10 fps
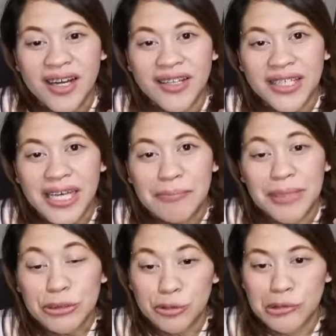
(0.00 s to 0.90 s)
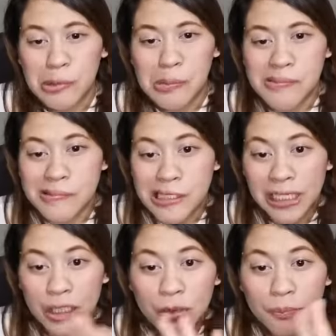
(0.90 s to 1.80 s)
na matuto.
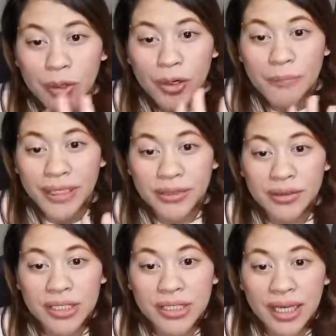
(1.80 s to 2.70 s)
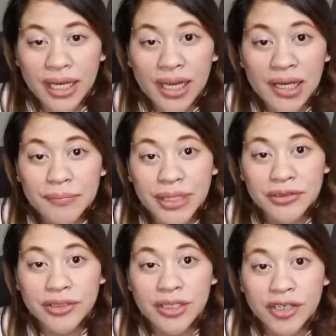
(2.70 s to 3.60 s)
Hello po, Mentor Rika,
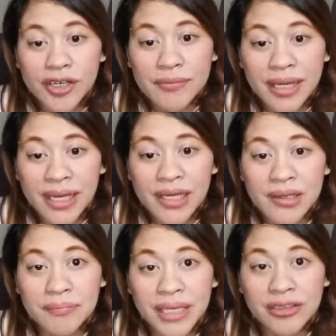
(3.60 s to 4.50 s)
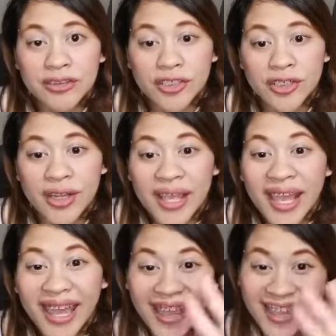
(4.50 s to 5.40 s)
Mentor Lerma, Mentor
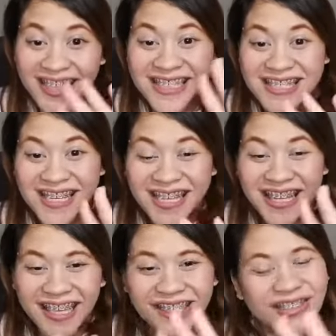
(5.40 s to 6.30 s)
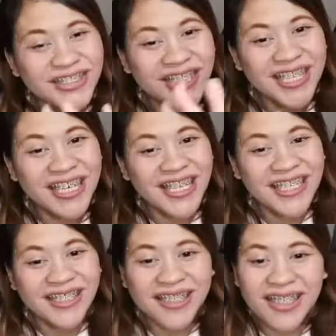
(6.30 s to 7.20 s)
NJ, hello Sir
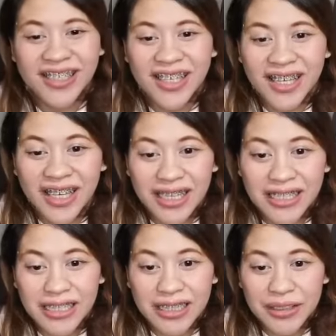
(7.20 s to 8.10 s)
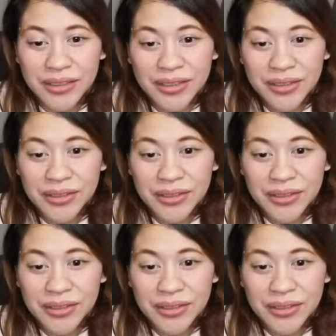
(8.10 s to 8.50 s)
Neil, hello